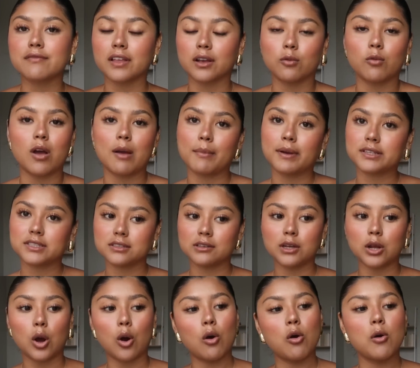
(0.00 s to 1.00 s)
Like why am I still
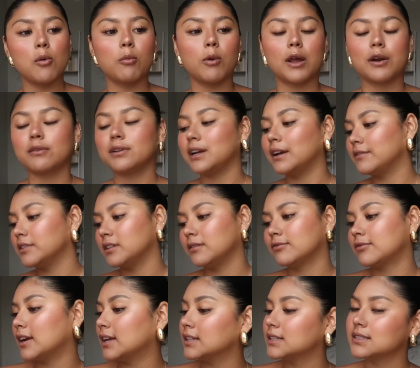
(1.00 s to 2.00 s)
at home? Why don't I have any
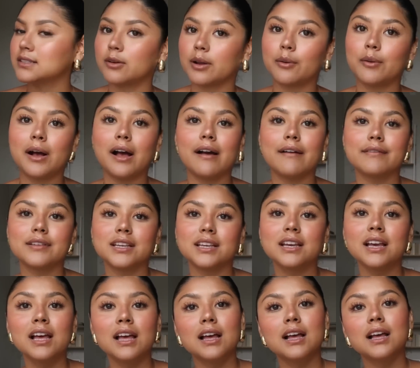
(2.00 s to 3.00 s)
friends? Why don't I have
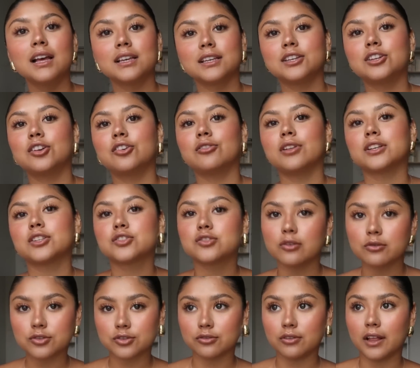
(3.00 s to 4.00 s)
any, you know, like
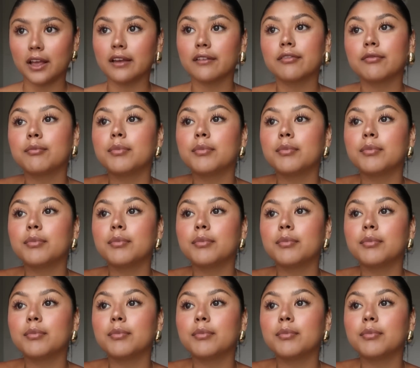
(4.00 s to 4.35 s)
social life?